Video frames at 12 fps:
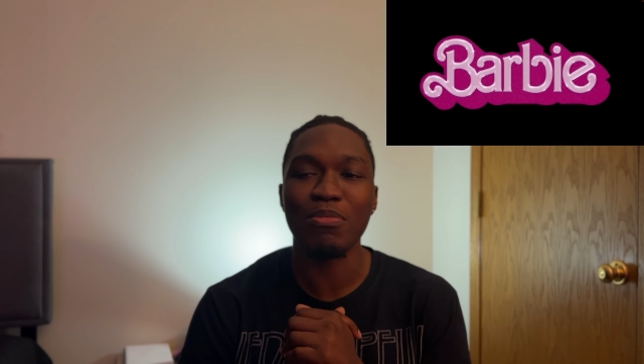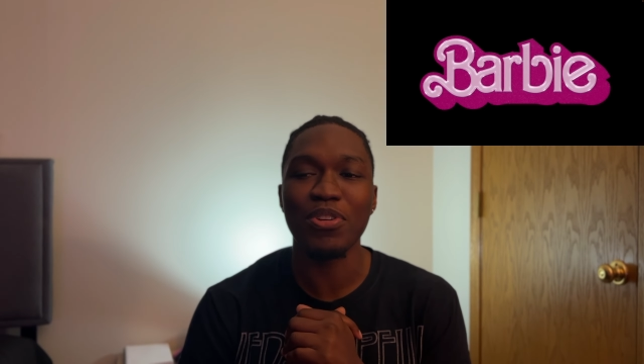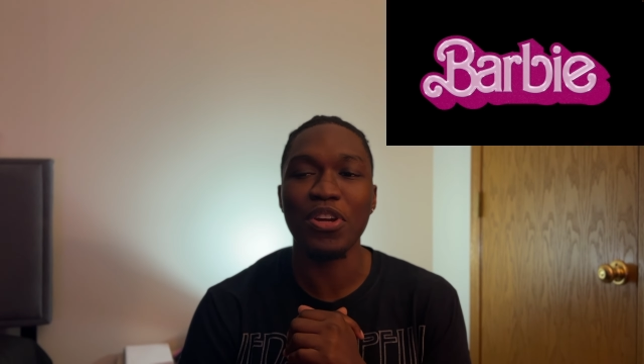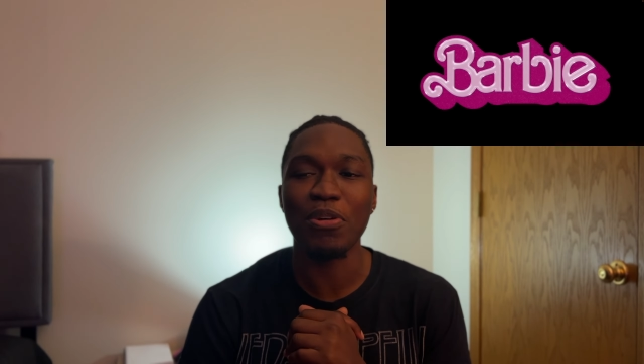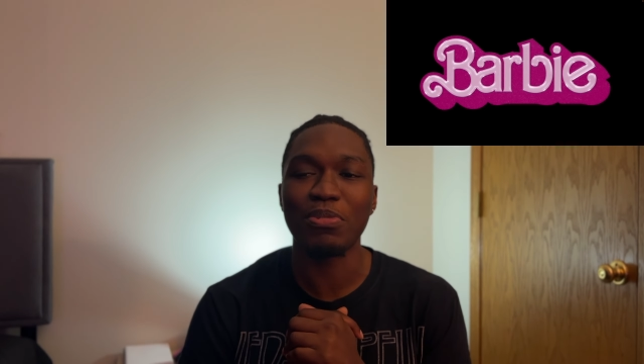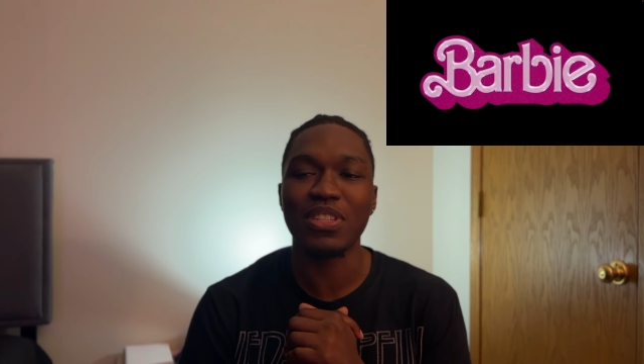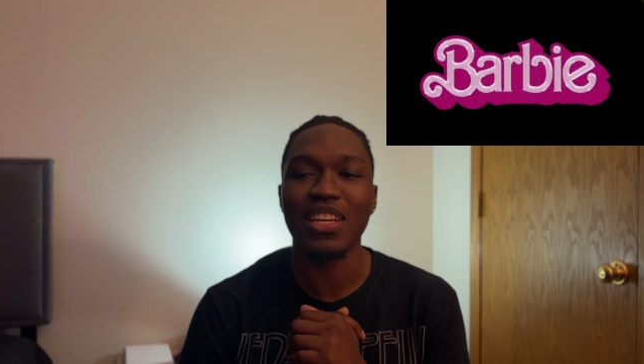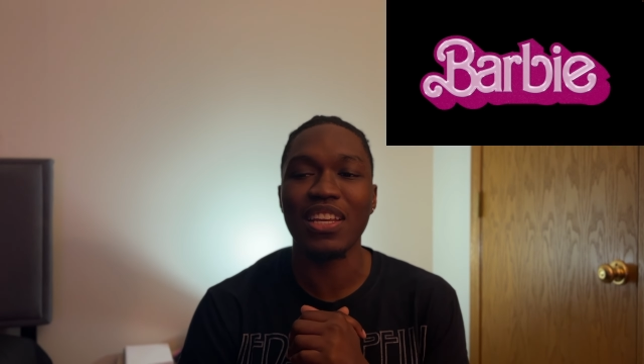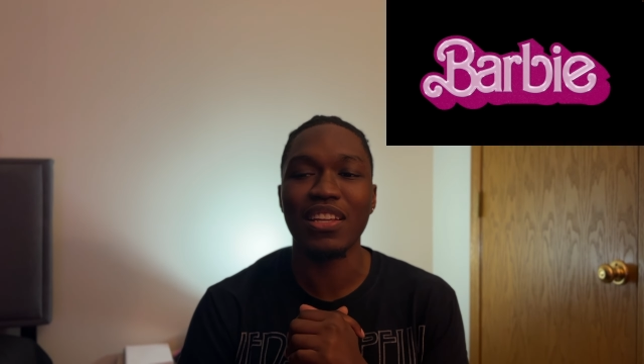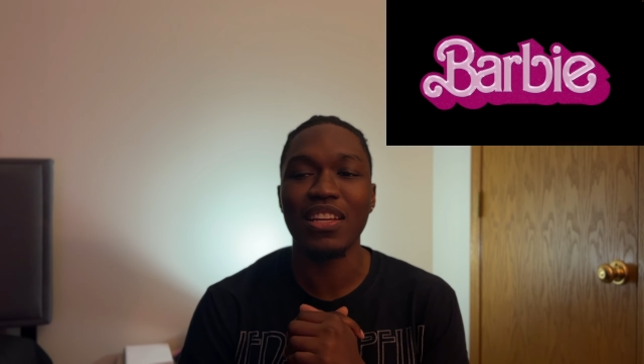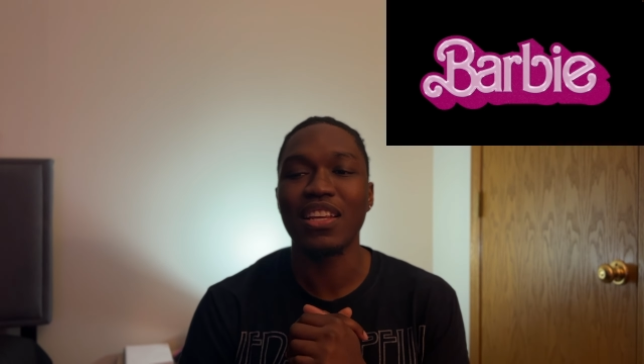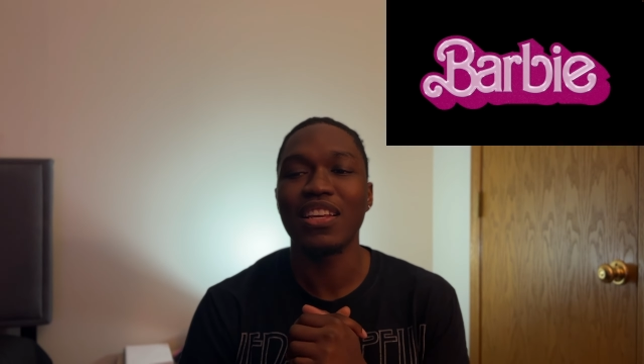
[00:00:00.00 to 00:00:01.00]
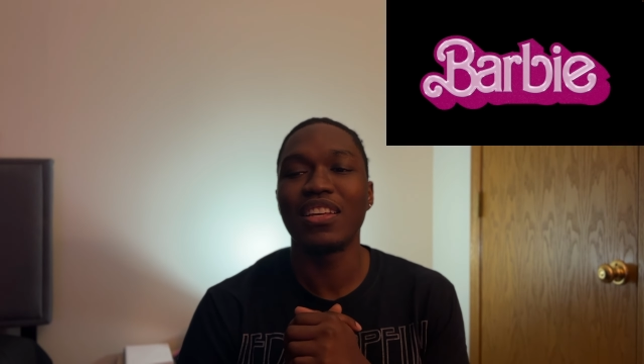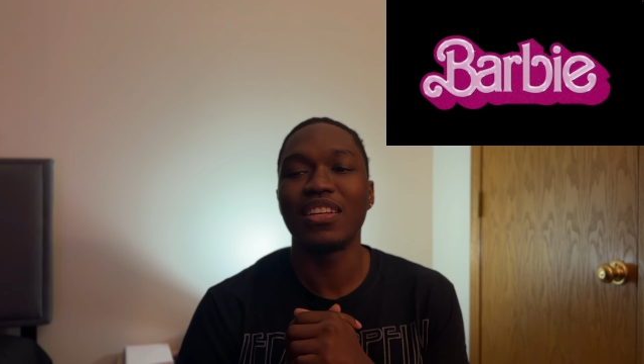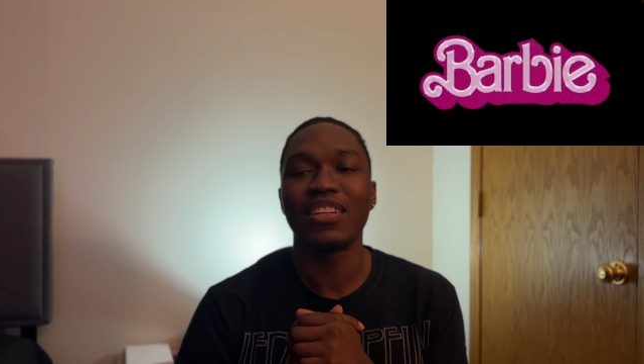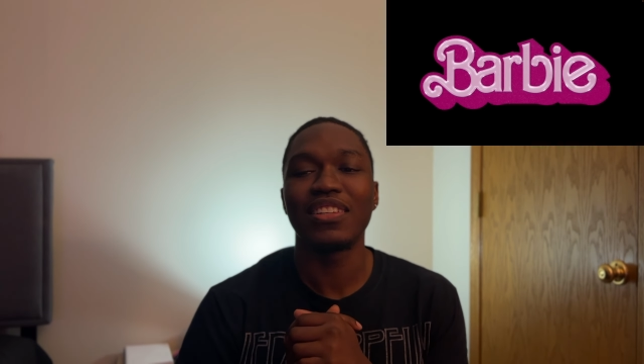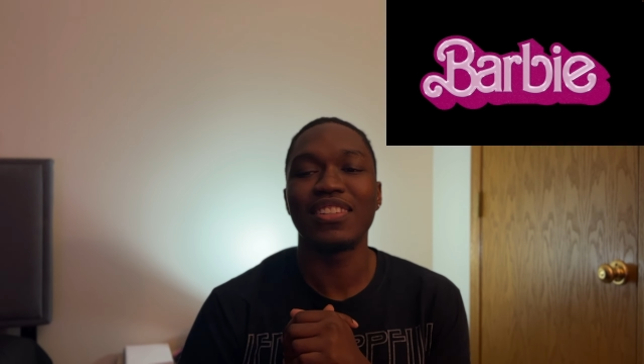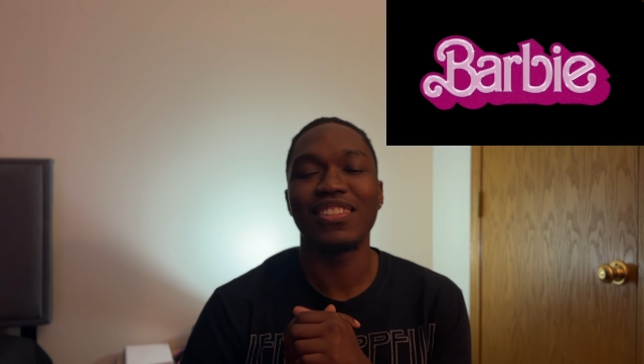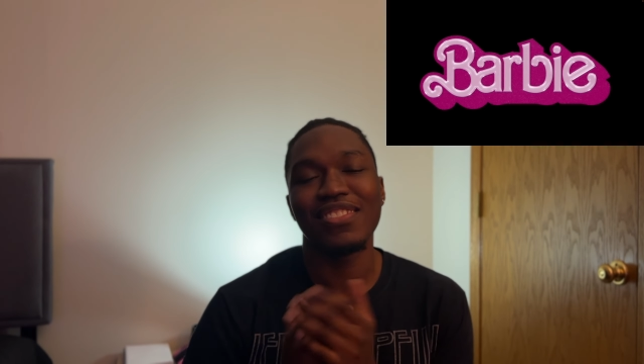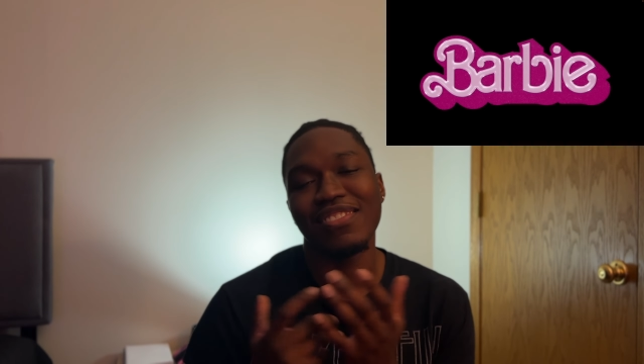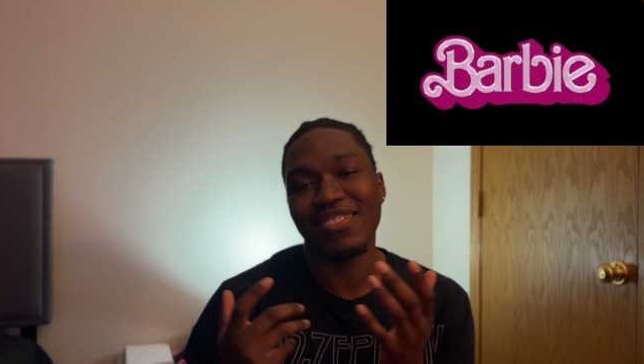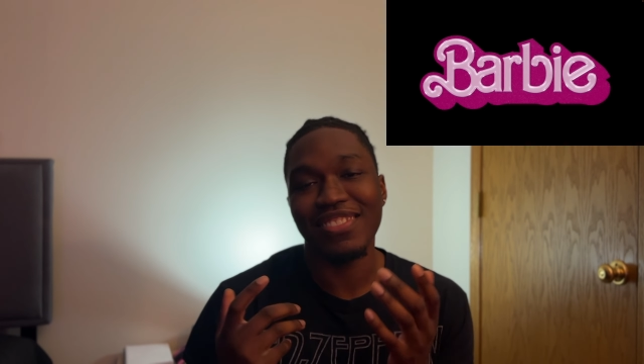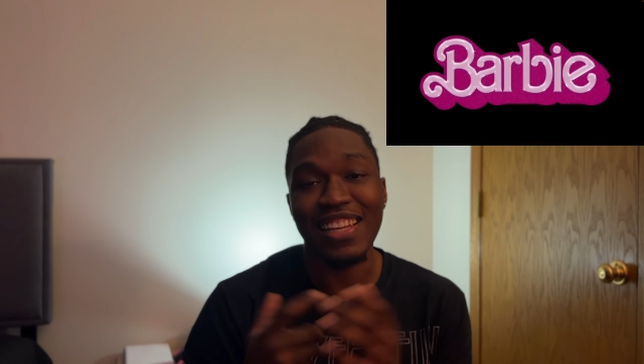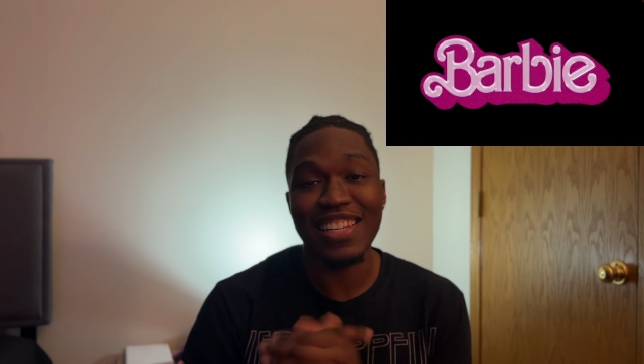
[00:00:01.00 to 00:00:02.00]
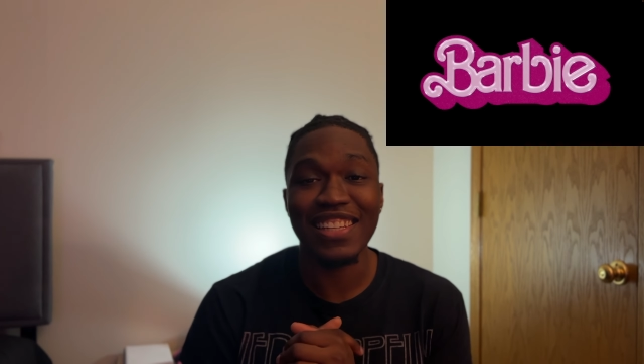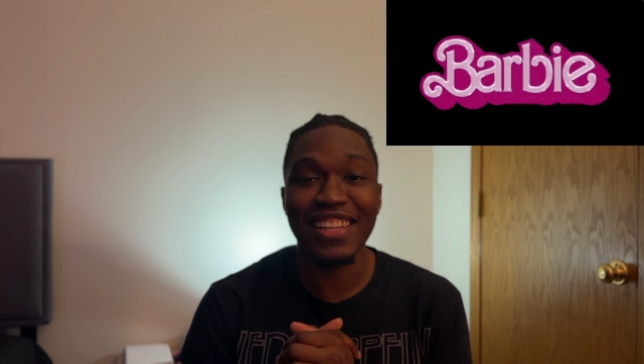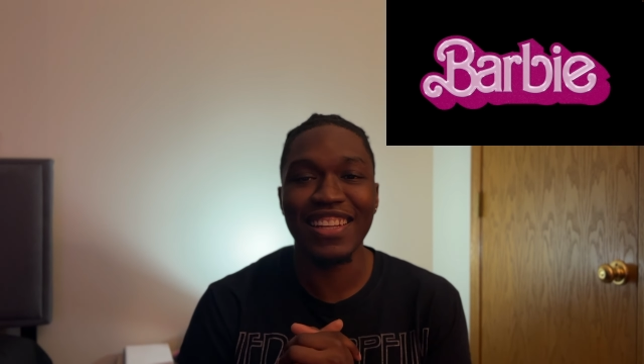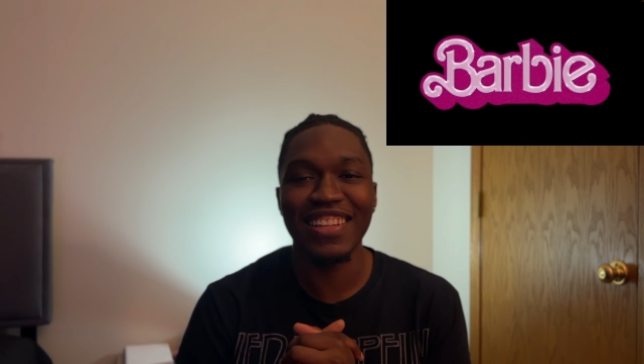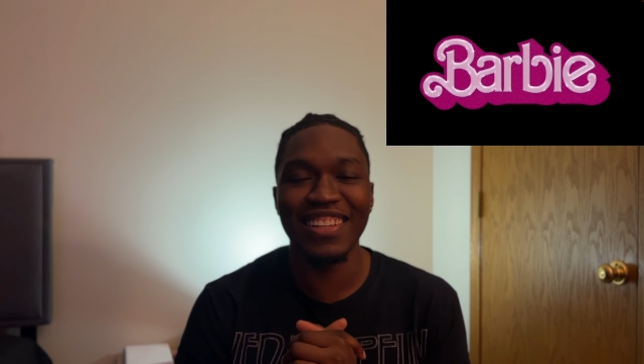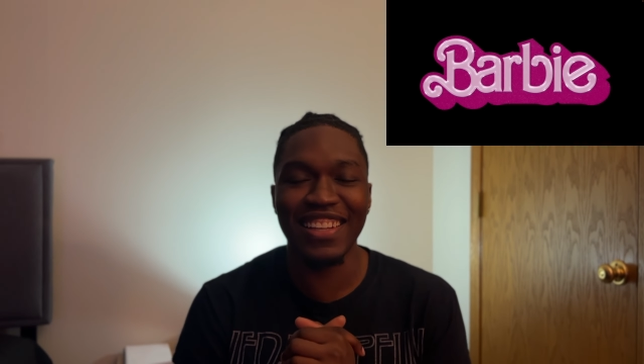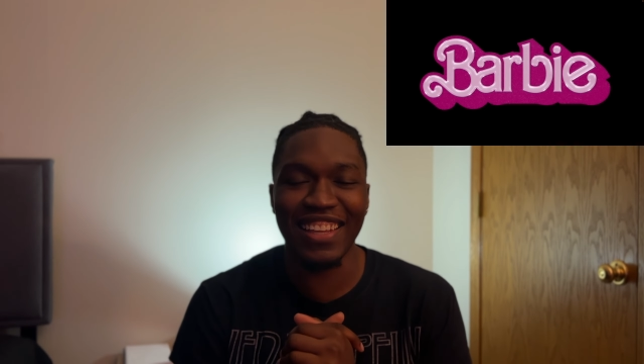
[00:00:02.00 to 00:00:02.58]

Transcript: you know what I'm saying? That's it.